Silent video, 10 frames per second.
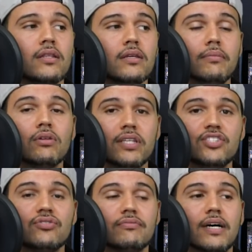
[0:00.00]
Middle
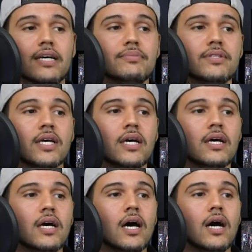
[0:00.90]
Eastern vibes,
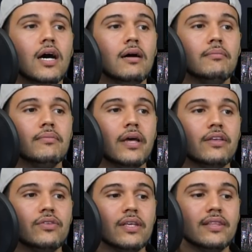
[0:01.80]

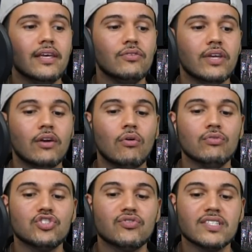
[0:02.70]
and that you get all
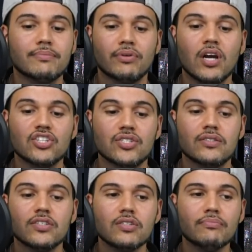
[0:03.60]
those strings and
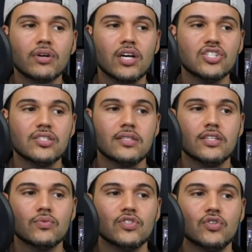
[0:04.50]
percussions. There's some percussions in
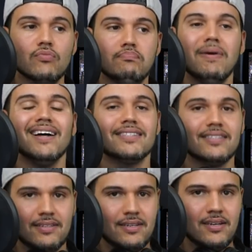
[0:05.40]
this one too,
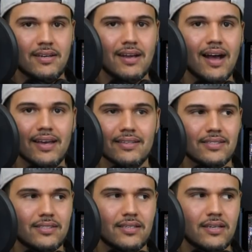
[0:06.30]
but
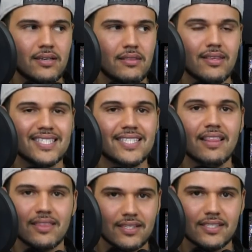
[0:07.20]
guys, the
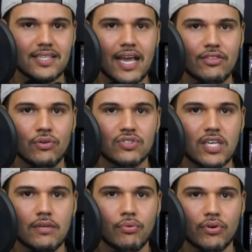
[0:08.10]
synths and those
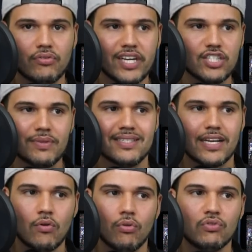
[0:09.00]
keyboard arrangements
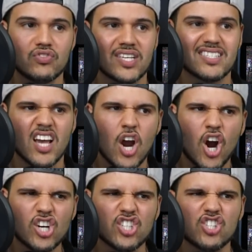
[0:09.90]
and all those things
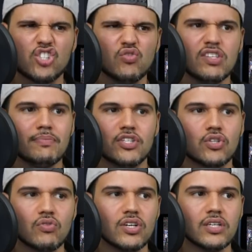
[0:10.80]
are just so deep and
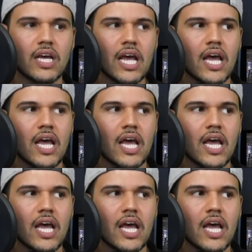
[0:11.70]
so good.